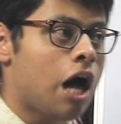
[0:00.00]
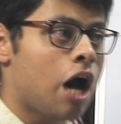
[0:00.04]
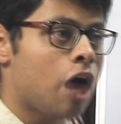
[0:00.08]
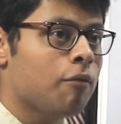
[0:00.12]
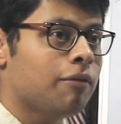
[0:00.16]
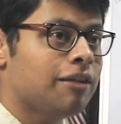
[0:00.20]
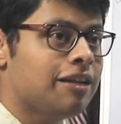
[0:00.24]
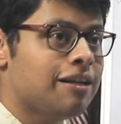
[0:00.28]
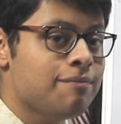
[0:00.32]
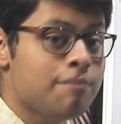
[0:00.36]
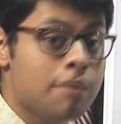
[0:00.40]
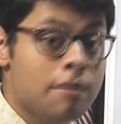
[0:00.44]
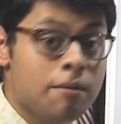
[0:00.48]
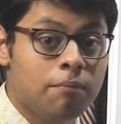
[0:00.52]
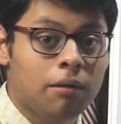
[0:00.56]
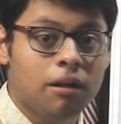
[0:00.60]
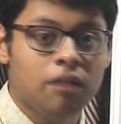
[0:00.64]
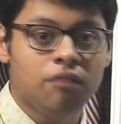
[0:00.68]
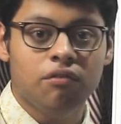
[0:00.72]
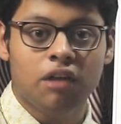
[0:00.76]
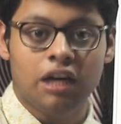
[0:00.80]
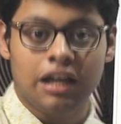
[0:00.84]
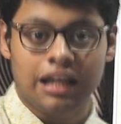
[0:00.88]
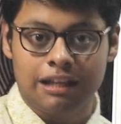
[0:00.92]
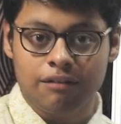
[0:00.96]
how many
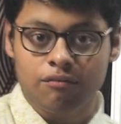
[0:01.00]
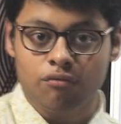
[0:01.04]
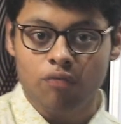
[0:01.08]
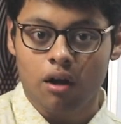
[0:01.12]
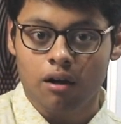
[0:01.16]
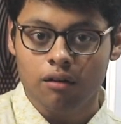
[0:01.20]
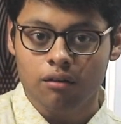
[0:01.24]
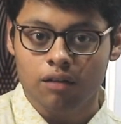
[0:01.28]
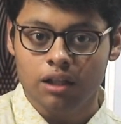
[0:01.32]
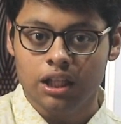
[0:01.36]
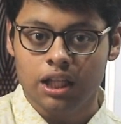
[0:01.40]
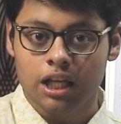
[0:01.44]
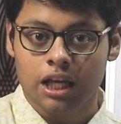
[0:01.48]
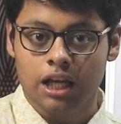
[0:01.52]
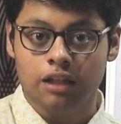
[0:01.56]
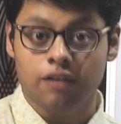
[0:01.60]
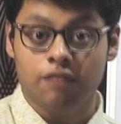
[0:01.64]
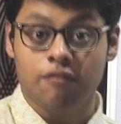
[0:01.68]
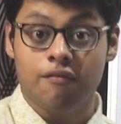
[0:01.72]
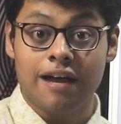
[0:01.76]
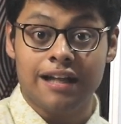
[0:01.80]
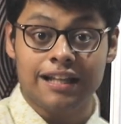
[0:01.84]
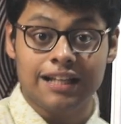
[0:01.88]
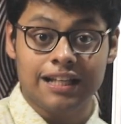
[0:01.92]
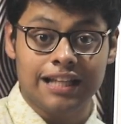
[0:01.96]
people were involved in
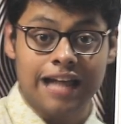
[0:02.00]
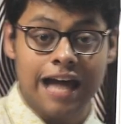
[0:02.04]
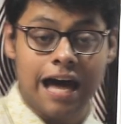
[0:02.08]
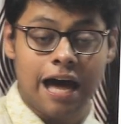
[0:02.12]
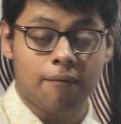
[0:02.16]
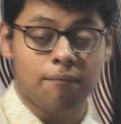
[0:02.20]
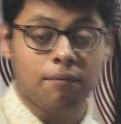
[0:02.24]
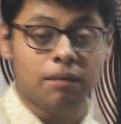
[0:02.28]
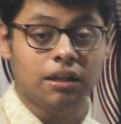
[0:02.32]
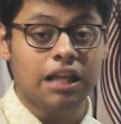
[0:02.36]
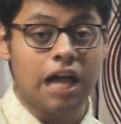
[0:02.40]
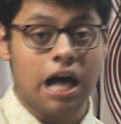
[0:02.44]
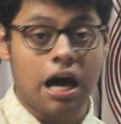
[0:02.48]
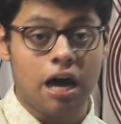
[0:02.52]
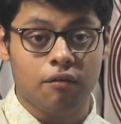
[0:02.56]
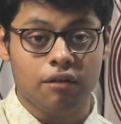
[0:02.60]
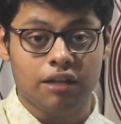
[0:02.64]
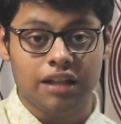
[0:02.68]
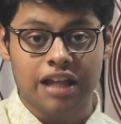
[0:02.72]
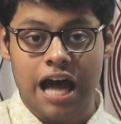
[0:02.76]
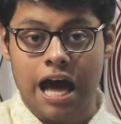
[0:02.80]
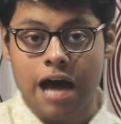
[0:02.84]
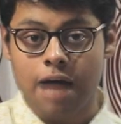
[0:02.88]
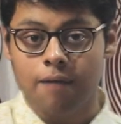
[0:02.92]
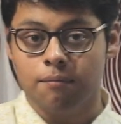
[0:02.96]
it, when it happened,
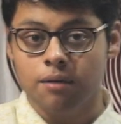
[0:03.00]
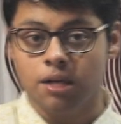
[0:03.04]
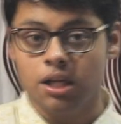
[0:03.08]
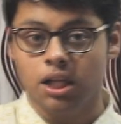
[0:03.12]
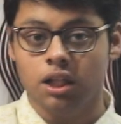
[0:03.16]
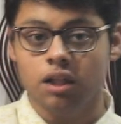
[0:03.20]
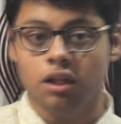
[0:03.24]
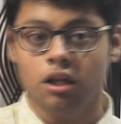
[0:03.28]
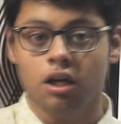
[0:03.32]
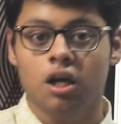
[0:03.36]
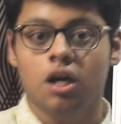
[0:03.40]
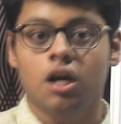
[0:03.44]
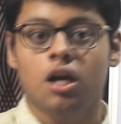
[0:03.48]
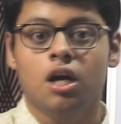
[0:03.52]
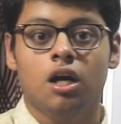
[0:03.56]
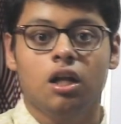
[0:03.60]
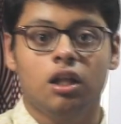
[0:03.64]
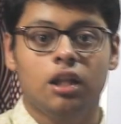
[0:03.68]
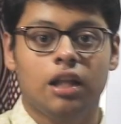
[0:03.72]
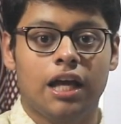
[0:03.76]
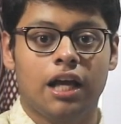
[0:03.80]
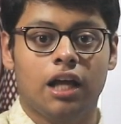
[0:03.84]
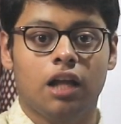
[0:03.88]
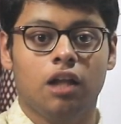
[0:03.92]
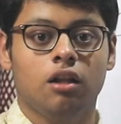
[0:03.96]
how it happened,
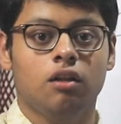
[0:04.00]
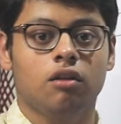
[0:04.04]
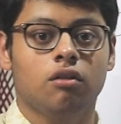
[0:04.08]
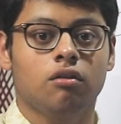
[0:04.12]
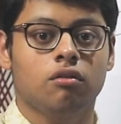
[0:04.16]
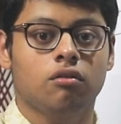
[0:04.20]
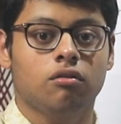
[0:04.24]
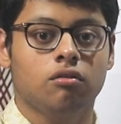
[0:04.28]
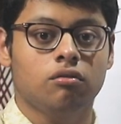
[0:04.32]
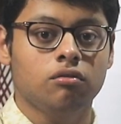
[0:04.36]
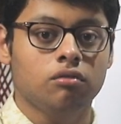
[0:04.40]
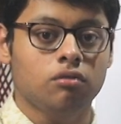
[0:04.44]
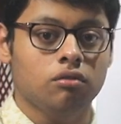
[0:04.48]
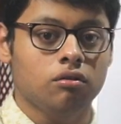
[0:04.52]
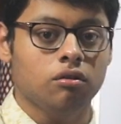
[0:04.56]
then